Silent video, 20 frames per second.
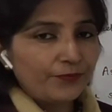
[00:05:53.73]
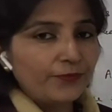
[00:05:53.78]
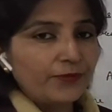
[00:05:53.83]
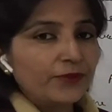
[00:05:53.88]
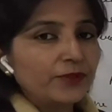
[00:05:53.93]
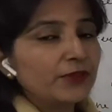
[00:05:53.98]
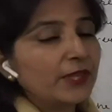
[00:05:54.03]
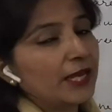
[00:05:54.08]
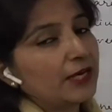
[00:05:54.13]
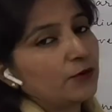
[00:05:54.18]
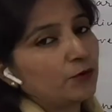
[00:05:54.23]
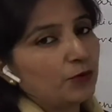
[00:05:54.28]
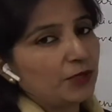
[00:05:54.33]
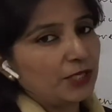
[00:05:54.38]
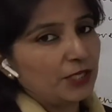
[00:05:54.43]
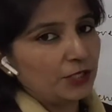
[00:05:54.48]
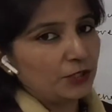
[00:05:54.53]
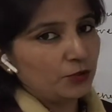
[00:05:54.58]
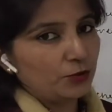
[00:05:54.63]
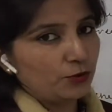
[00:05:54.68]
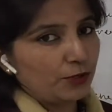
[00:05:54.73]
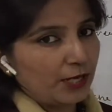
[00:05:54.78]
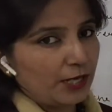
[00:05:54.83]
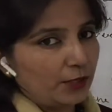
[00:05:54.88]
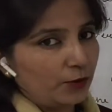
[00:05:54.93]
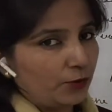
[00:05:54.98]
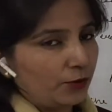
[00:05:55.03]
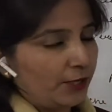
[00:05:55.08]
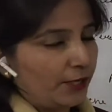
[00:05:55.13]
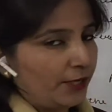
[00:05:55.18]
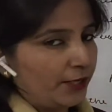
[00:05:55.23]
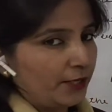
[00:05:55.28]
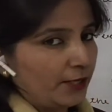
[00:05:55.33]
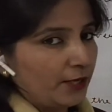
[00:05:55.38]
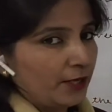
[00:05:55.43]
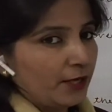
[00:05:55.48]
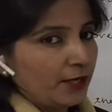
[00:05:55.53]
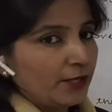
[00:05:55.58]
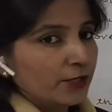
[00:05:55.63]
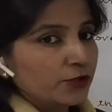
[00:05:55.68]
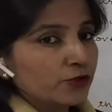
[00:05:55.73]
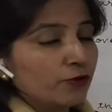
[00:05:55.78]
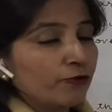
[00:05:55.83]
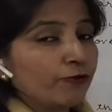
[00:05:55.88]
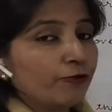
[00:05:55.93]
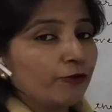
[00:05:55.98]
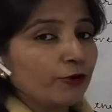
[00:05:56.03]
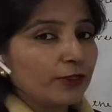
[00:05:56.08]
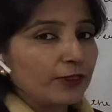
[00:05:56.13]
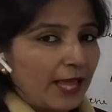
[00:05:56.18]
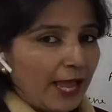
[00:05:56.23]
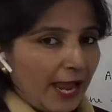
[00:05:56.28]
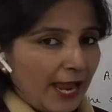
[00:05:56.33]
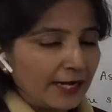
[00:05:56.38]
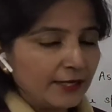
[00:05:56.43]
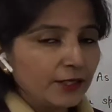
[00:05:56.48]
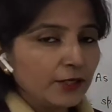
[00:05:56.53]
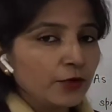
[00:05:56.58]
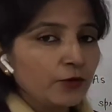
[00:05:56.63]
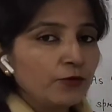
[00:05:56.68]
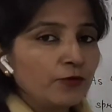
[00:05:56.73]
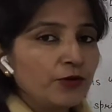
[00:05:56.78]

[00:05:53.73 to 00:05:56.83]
That we need to calculate. So for that,